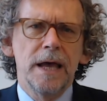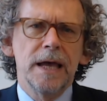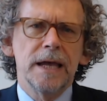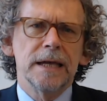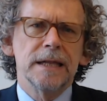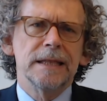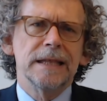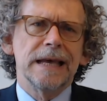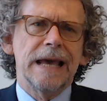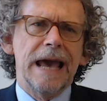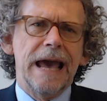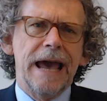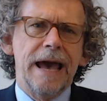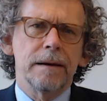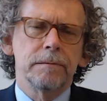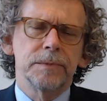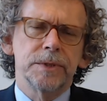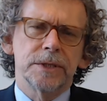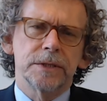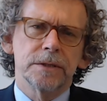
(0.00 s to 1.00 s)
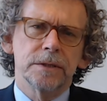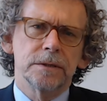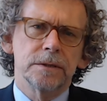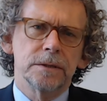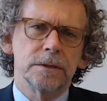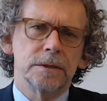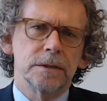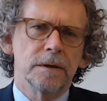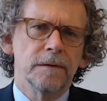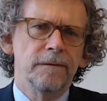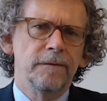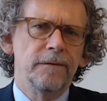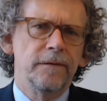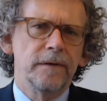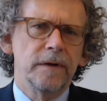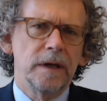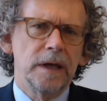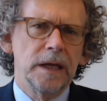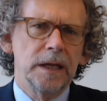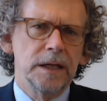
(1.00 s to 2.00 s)
in the absence of
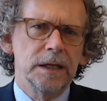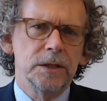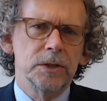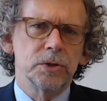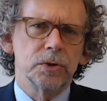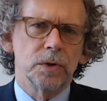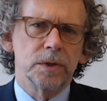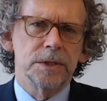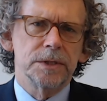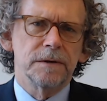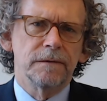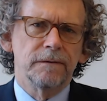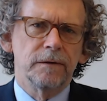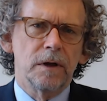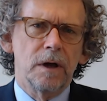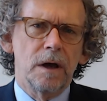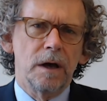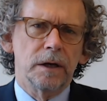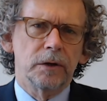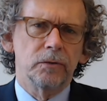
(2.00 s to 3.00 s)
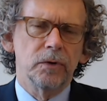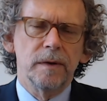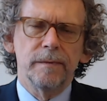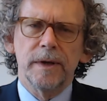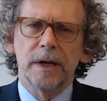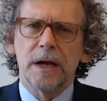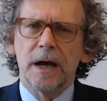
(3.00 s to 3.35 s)
any choice of law agreement,